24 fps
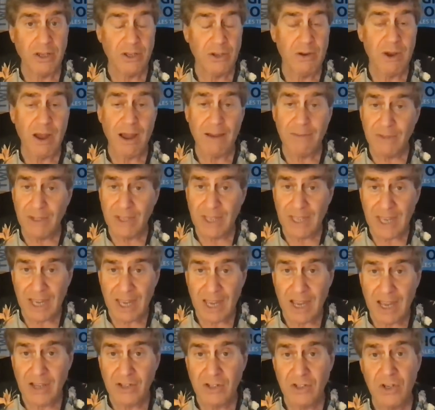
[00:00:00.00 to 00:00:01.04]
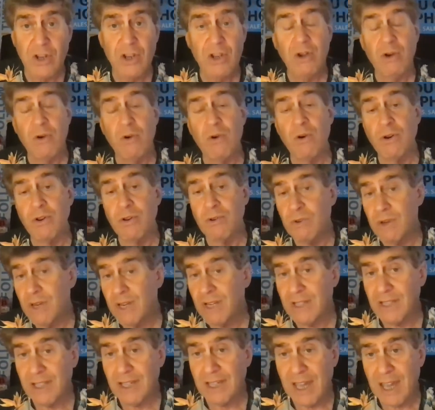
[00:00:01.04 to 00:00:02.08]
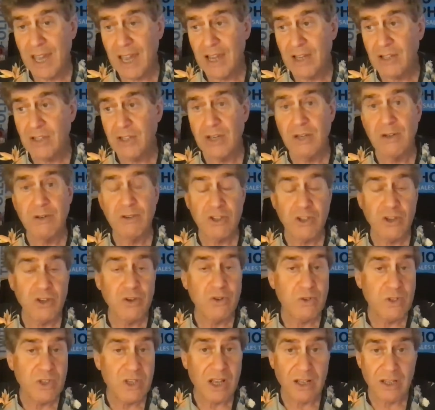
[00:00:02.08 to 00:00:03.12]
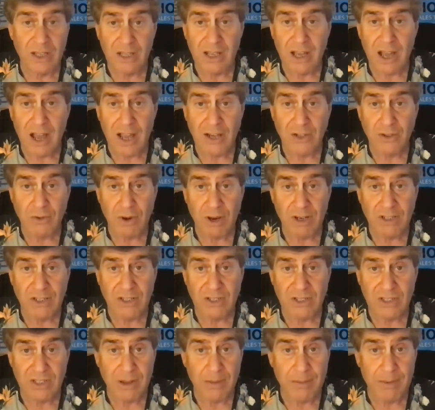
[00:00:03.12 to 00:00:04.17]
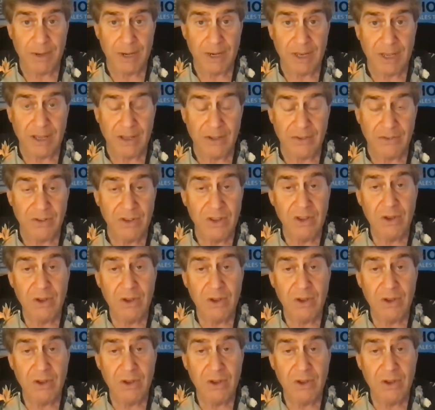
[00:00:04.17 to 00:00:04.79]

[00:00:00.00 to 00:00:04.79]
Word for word: You have the cash, or you need the cash, and so you sell the contract to somebody else.